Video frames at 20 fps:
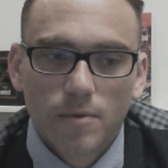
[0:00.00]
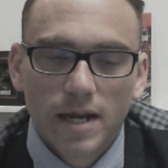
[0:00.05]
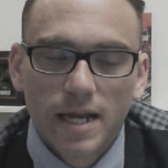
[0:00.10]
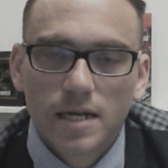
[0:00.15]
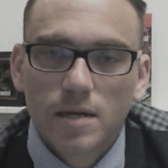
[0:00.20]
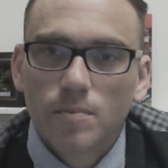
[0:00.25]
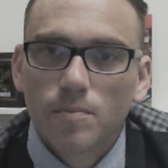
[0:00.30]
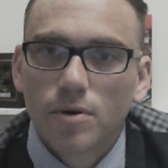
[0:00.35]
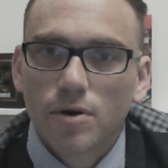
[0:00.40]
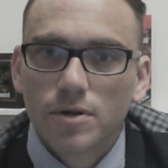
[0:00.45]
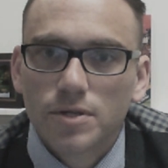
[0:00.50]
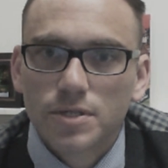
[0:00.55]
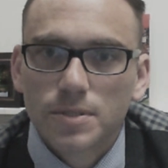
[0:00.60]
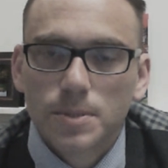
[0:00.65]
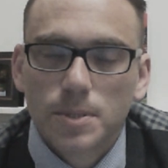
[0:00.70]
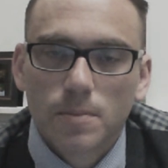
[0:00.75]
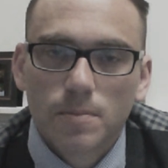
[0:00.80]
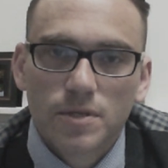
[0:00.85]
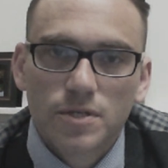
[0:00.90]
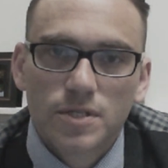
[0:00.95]
random
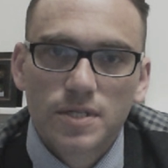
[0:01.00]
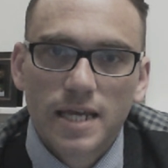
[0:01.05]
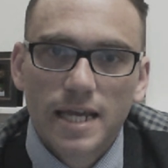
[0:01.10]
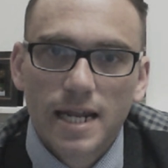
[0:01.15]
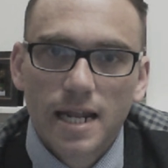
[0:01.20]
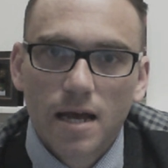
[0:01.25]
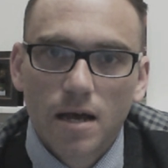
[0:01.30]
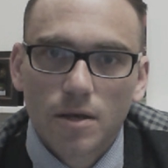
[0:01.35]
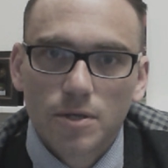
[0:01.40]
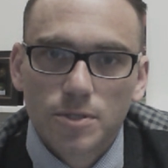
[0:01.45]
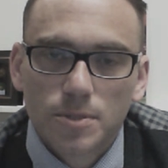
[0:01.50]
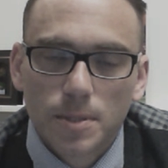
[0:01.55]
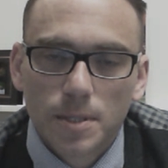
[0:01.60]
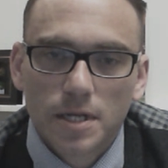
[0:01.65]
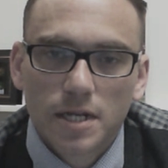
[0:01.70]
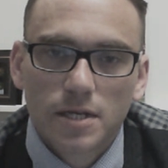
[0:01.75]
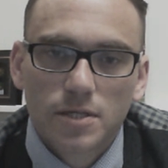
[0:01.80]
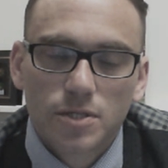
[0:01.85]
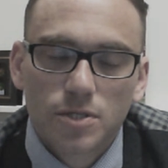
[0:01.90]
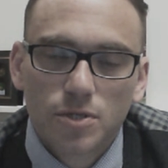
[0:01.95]
person from the State House for
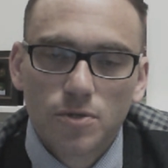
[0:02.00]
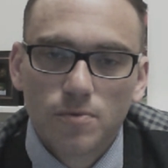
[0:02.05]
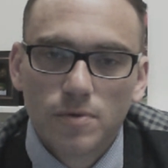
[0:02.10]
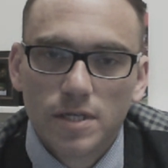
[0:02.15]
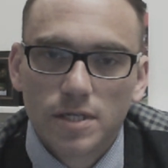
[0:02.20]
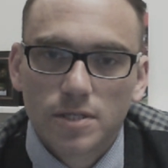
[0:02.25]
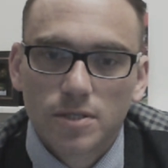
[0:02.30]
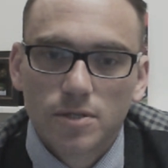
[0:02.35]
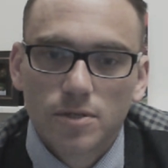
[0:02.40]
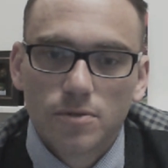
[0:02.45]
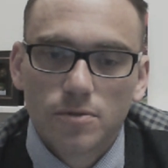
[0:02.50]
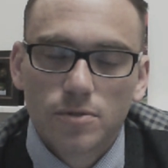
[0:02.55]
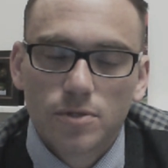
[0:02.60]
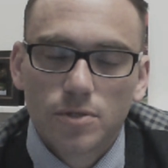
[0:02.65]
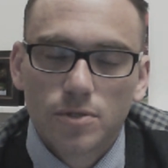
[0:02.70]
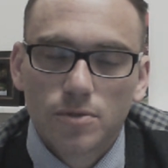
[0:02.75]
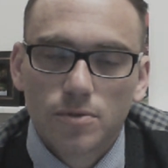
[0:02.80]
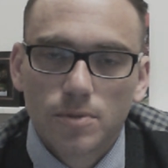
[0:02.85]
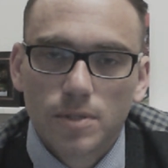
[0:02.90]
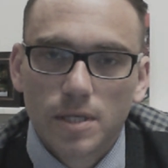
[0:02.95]
the next 2 weeks due
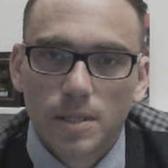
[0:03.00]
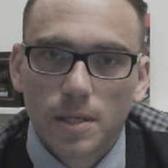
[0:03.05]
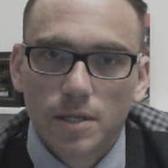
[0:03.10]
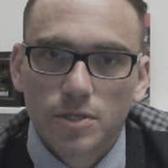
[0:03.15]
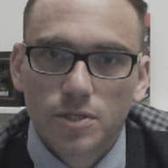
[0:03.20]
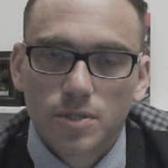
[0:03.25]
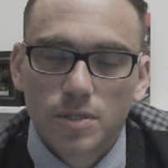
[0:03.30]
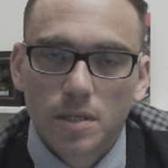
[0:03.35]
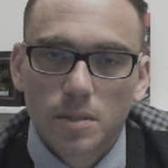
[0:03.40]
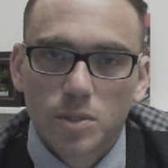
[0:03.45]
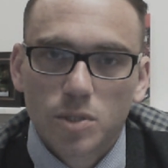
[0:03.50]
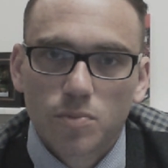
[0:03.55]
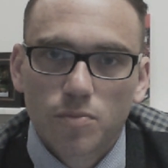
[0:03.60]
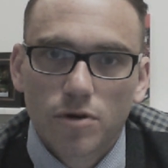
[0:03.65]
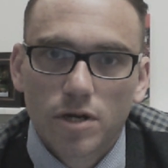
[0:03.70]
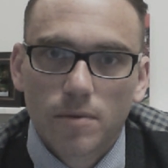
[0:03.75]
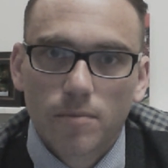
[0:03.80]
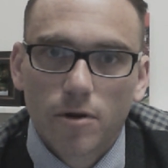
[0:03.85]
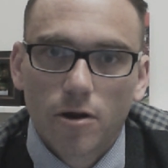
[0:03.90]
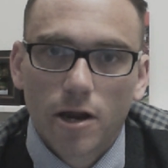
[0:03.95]
to the legislative
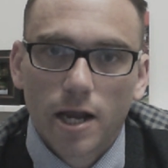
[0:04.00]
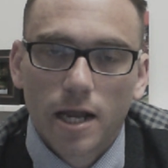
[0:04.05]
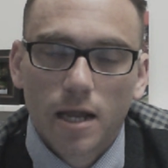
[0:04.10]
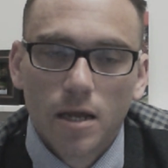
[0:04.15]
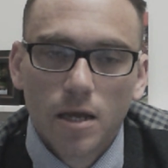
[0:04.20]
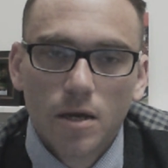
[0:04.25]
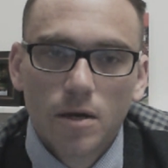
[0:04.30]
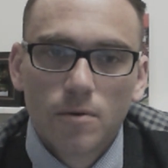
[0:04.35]
spring break.